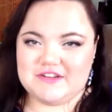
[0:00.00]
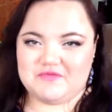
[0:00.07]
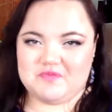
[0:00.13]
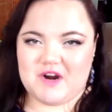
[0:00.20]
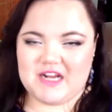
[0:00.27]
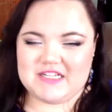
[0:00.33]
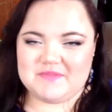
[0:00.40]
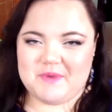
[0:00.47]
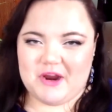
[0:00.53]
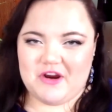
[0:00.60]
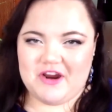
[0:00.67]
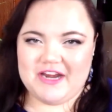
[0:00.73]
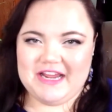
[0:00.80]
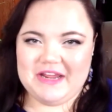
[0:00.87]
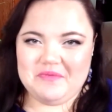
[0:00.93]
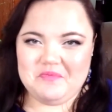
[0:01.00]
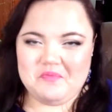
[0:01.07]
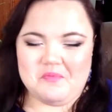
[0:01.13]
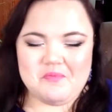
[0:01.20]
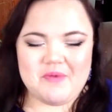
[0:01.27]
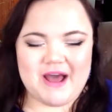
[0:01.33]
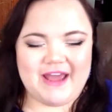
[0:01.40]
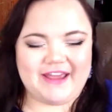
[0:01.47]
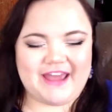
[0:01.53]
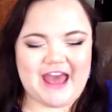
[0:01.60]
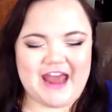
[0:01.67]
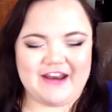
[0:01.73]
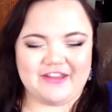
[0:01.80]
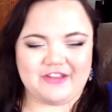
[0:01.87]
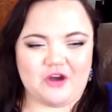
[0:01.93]
of Prosperity by
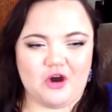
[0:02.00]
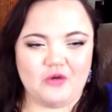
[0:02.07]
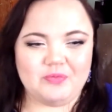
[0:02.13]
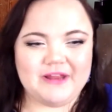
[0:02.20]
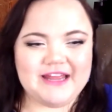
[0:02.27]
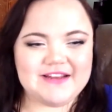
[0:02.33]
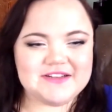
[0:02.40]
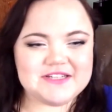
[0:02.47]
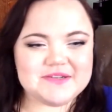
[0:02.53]
Kenneth Copeland.